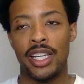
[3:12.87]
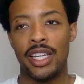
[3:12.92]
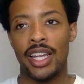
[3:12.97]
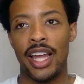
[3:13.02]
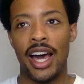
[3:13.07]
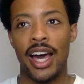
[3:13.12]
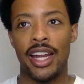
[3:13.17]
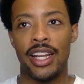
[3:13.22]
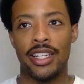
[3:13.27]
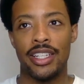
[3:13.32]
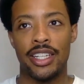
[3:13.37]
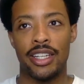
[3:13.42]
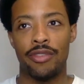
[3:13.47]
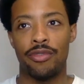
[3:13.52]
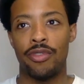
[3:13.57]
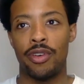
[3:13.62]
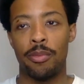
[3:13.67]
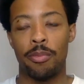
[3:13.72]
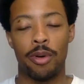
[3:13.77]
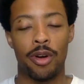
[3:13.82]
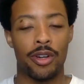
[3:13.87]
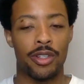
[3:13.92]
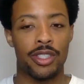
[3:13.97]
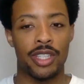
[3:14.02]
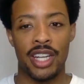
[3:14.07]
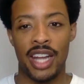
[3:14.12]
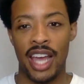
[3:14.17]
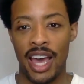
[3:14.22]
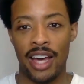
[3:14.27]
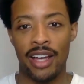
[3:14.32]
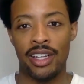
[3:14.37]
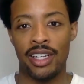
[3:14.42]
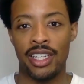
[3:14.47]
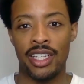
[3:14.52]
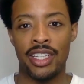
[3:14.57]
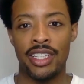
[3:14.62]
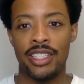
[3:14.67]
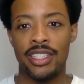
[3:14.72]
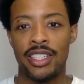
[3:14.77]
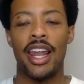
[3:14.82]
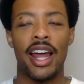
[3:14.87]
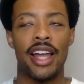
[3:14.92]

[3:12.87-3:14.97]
a lot of different personalities.